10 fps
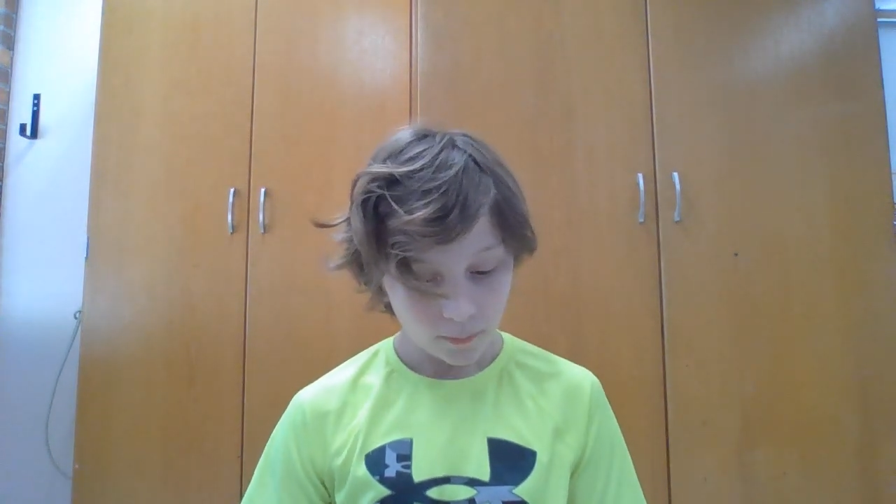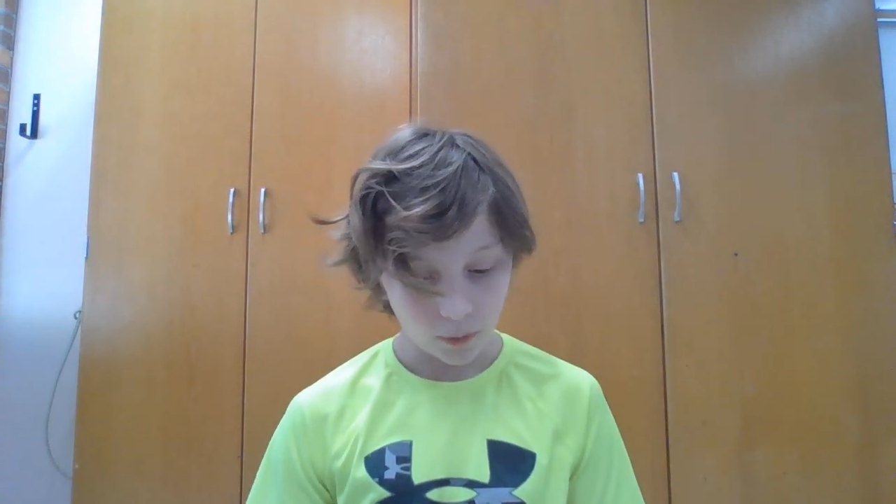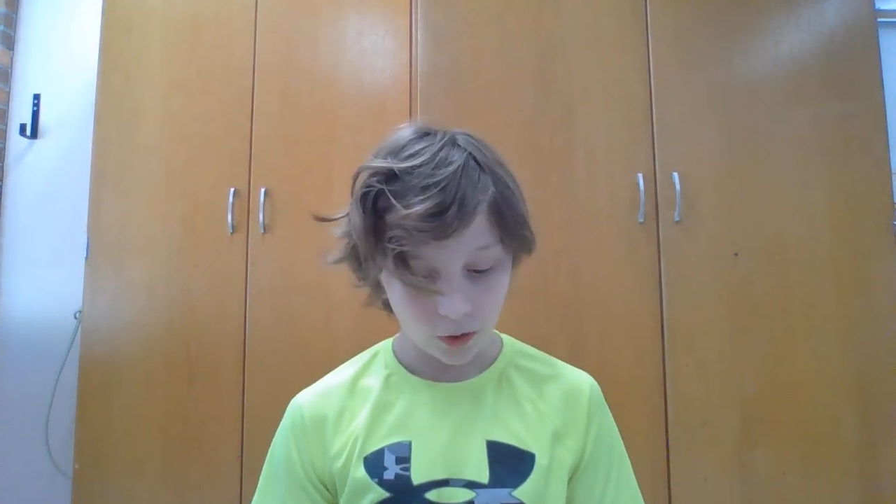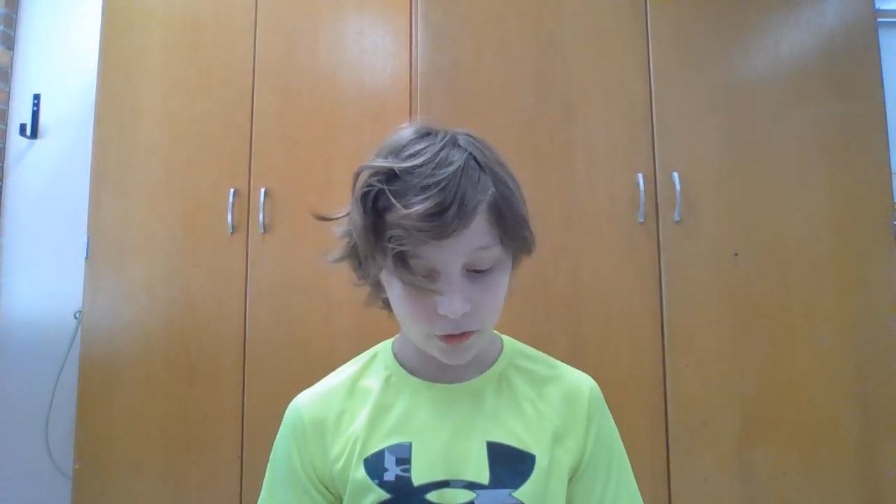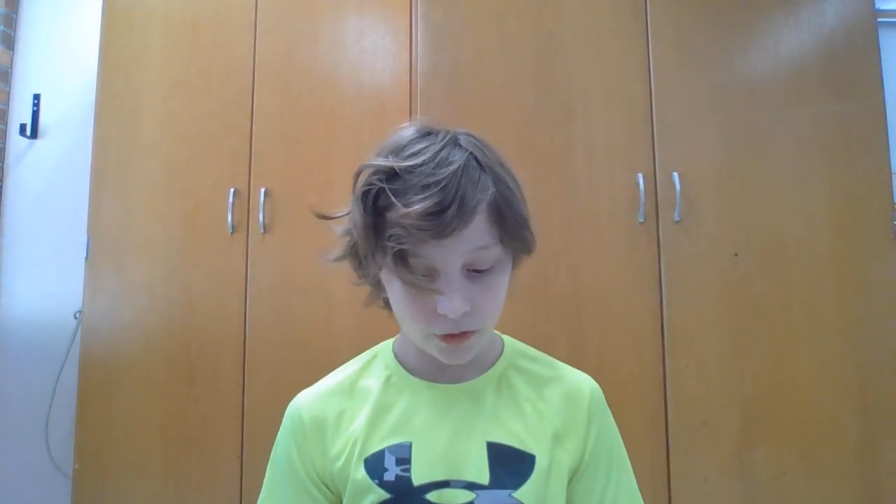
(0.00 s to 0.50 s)

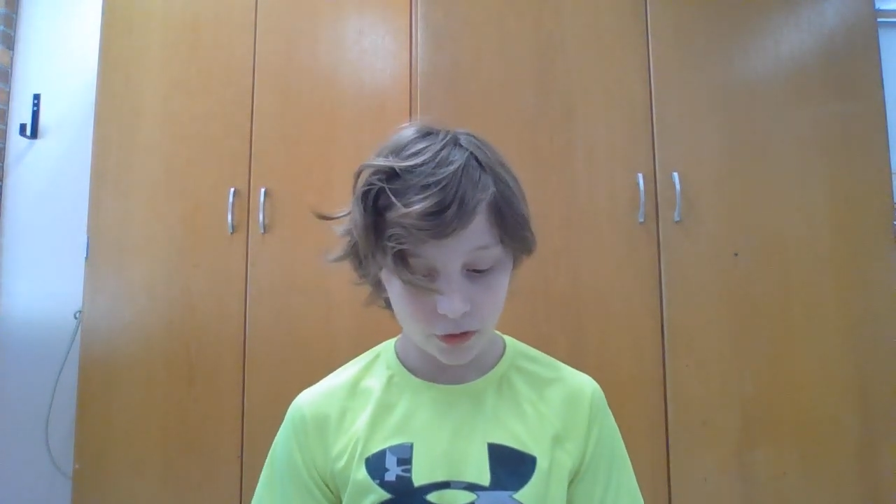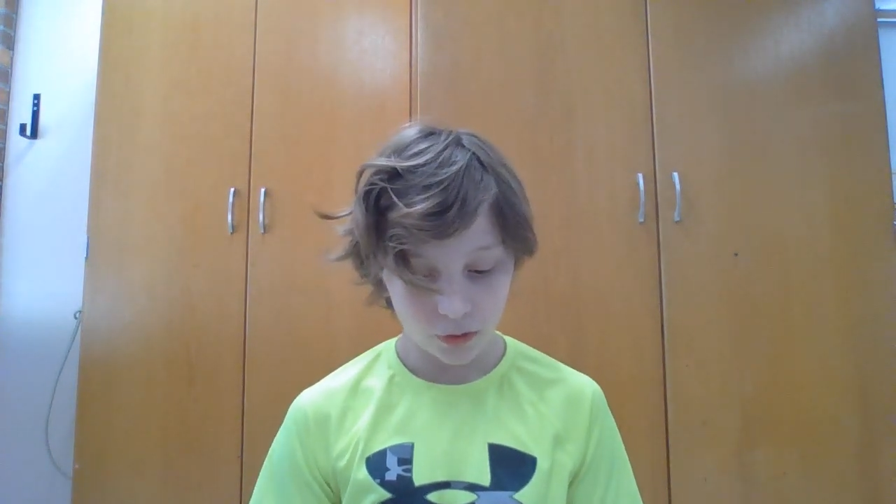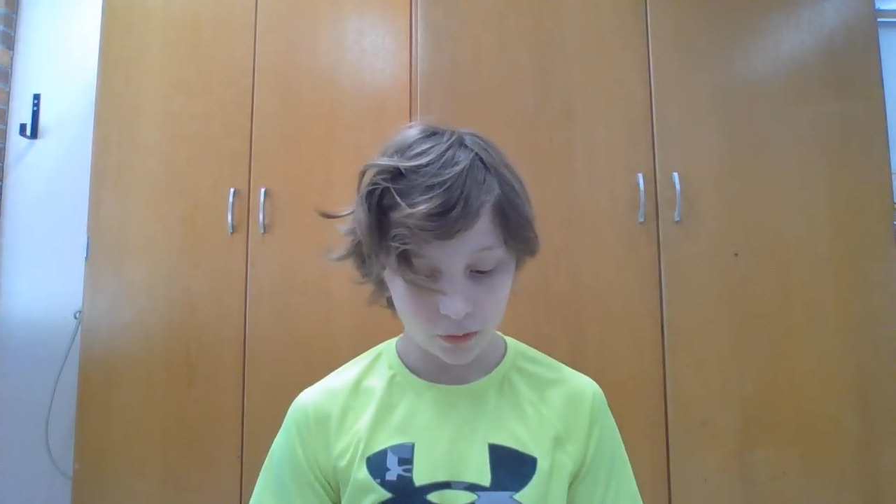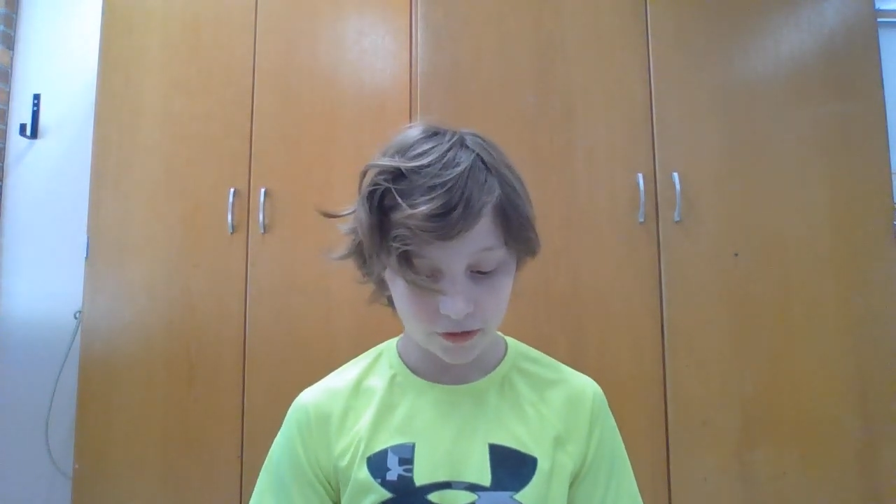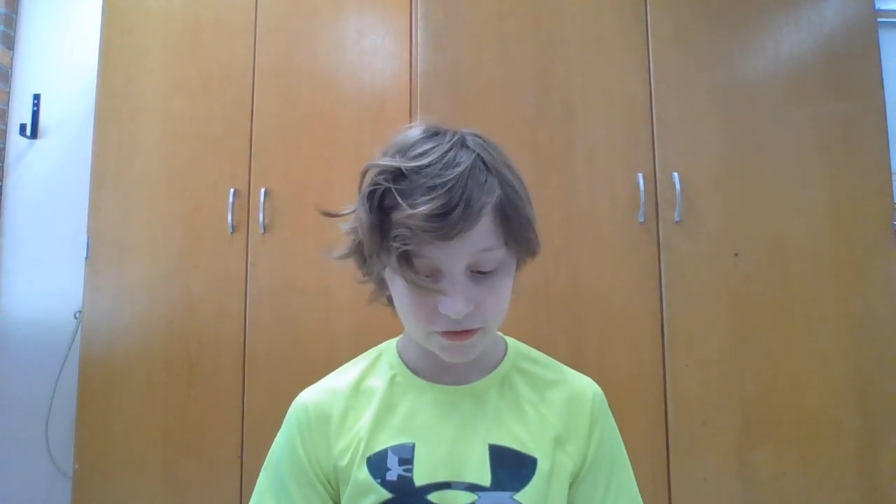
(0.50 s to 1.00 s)

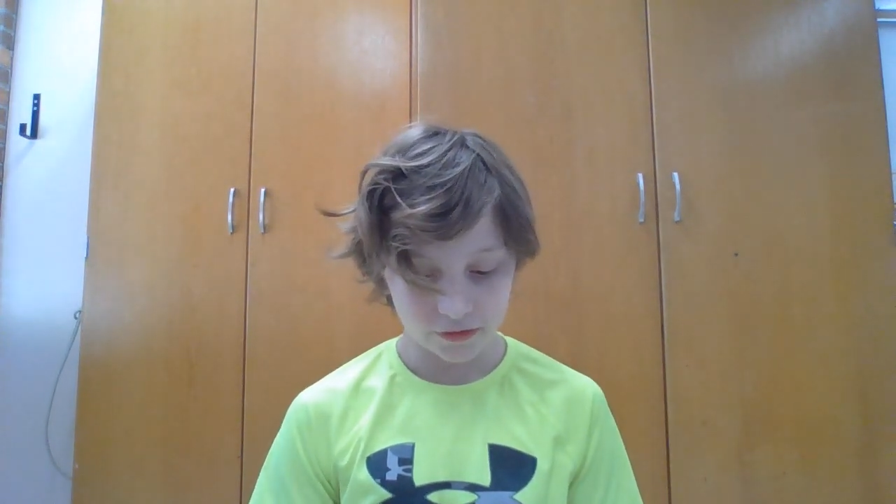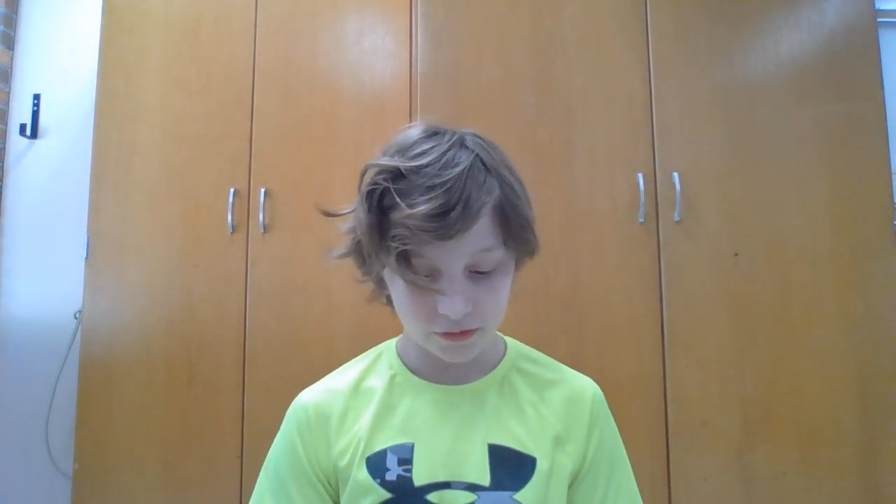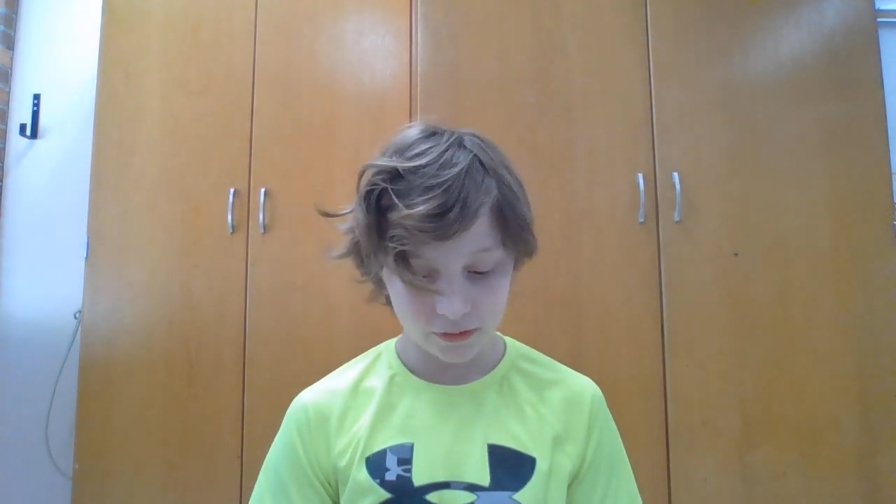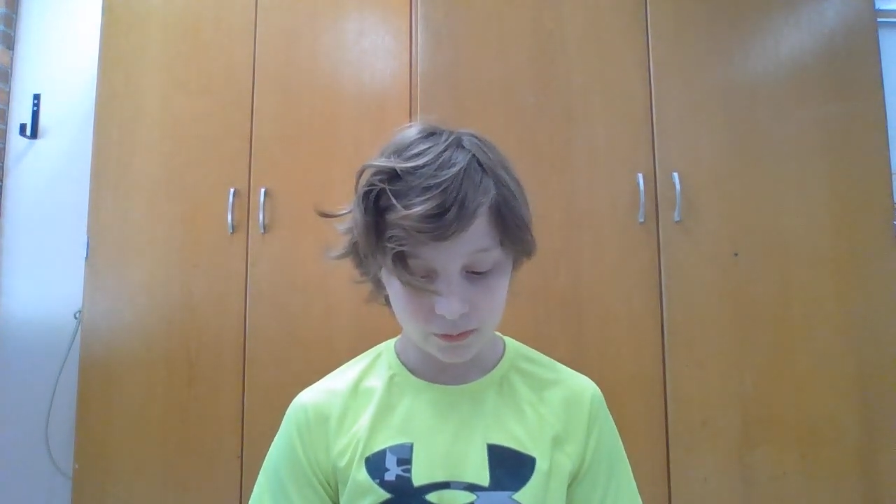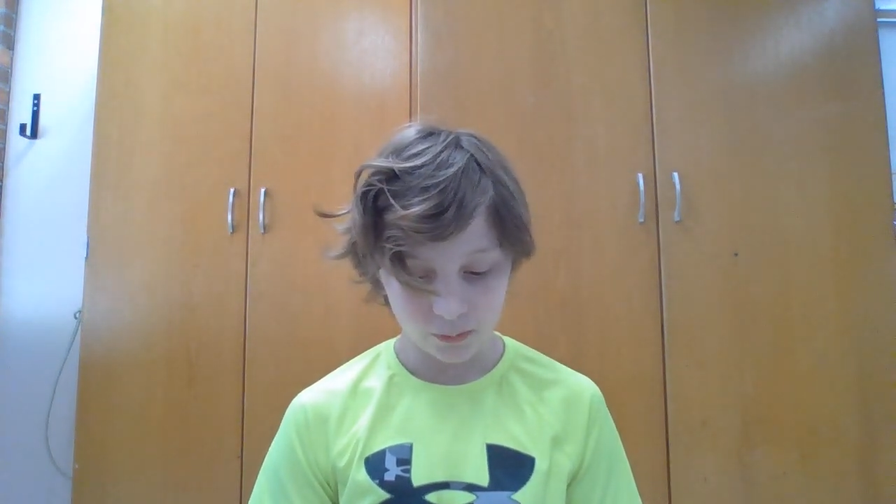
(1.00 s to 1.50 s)
Mario was
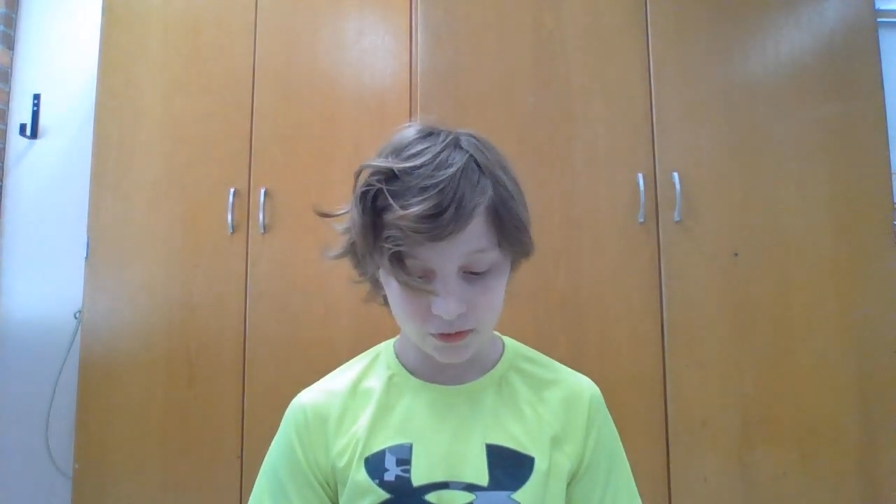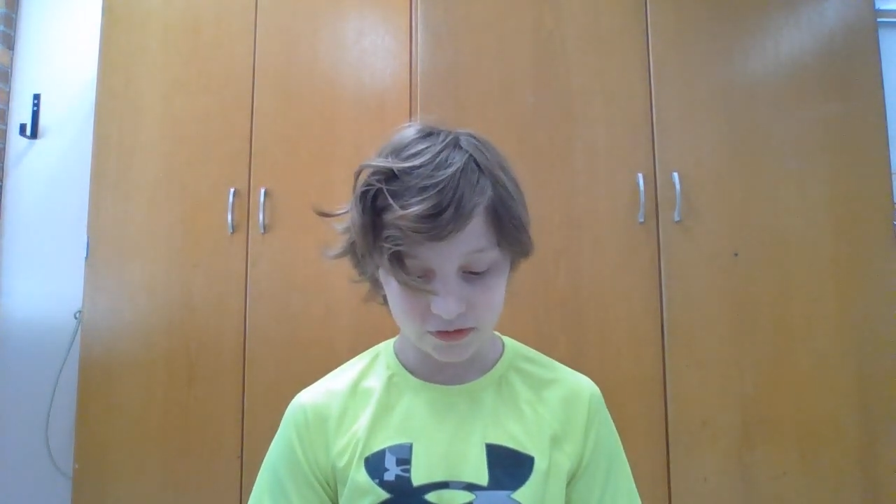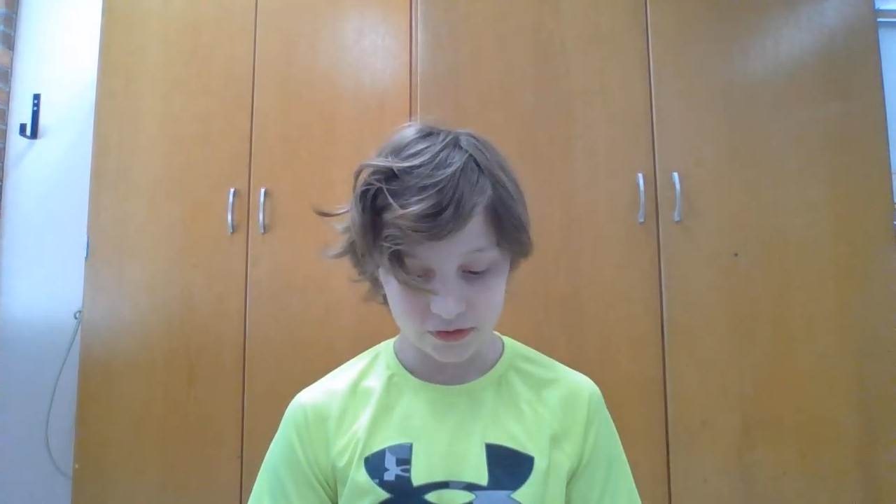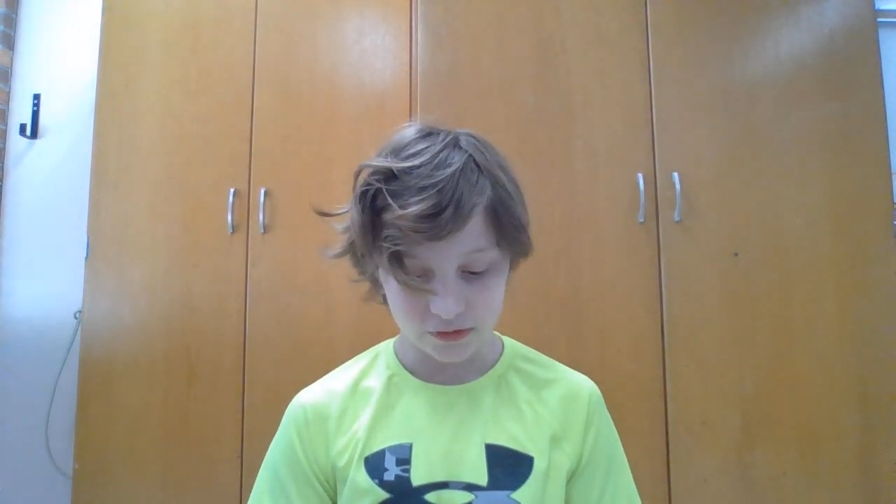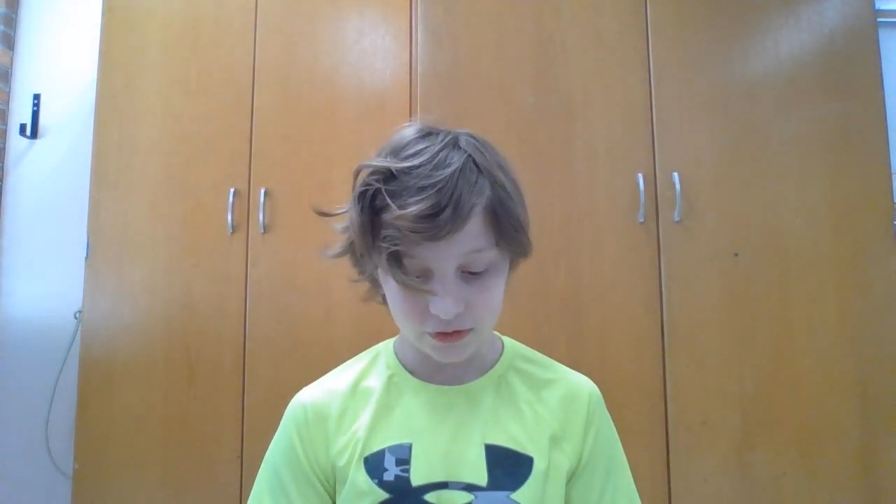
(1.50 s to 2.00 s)

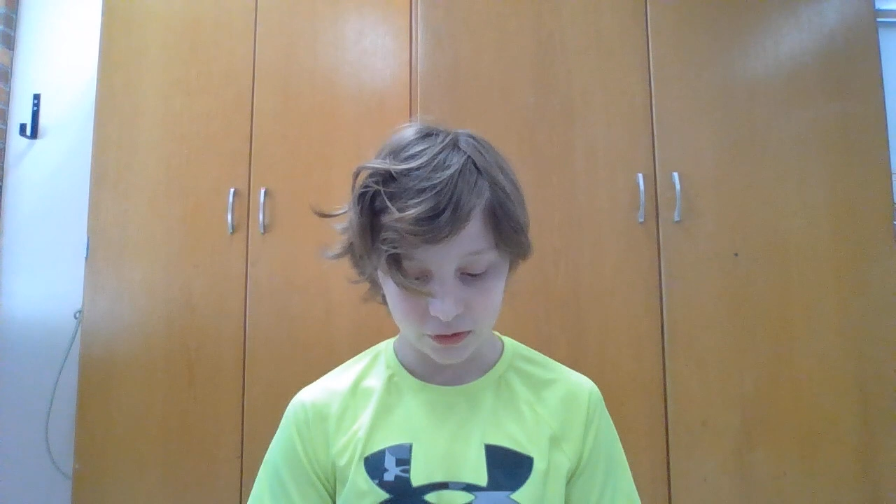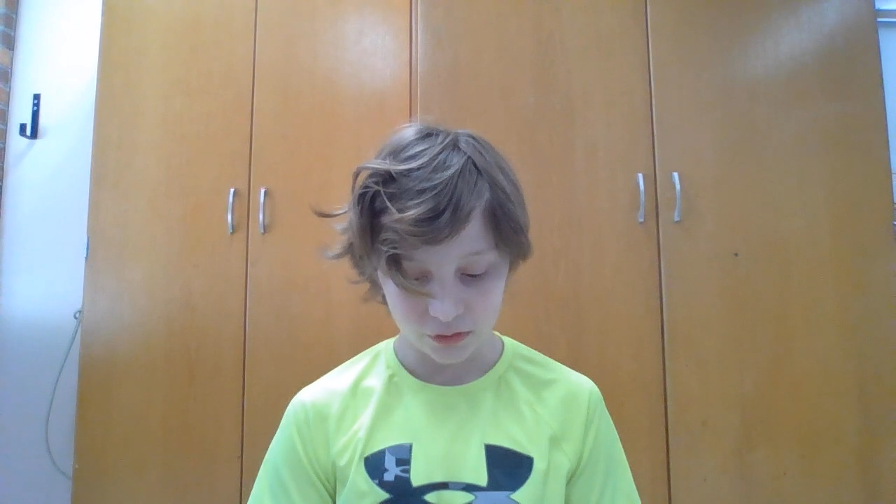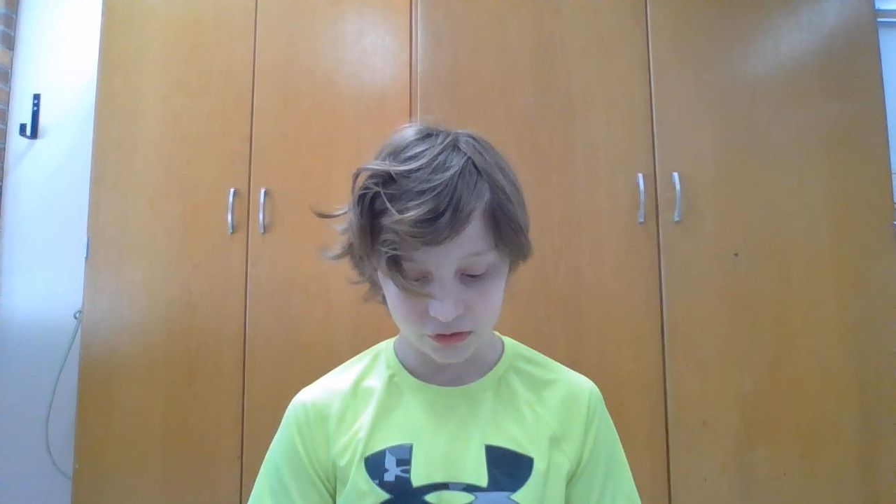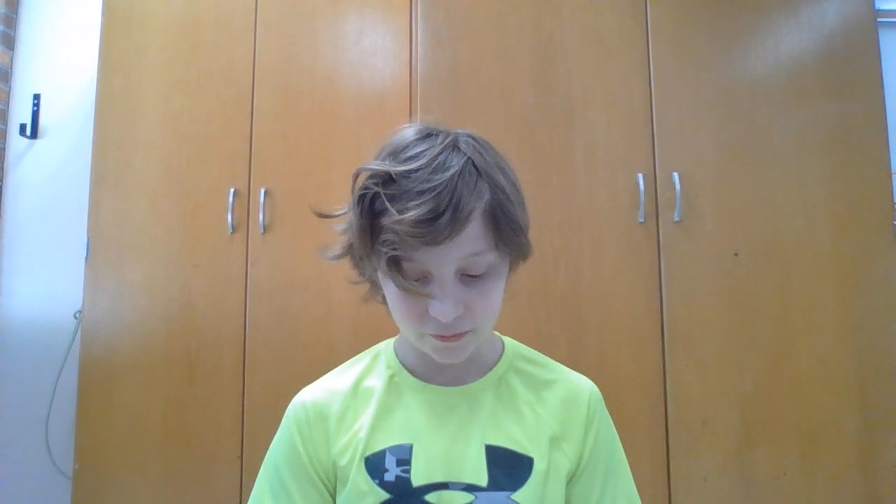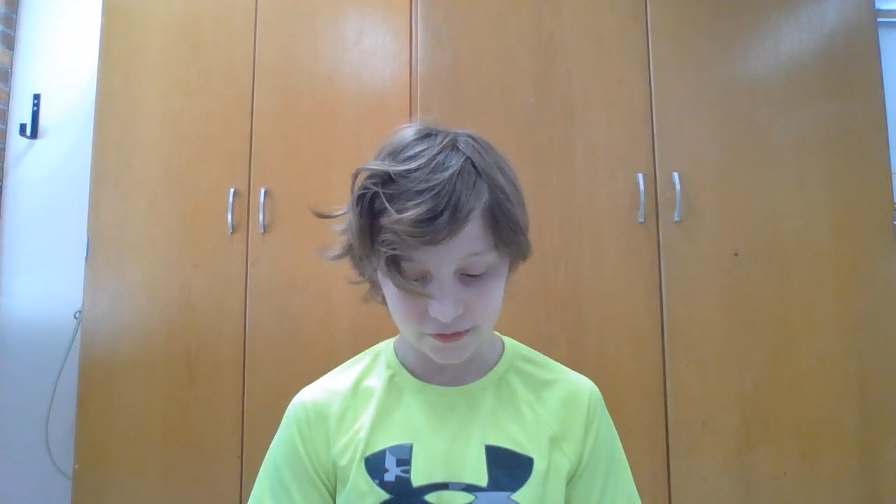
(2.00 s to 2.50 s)
was the toast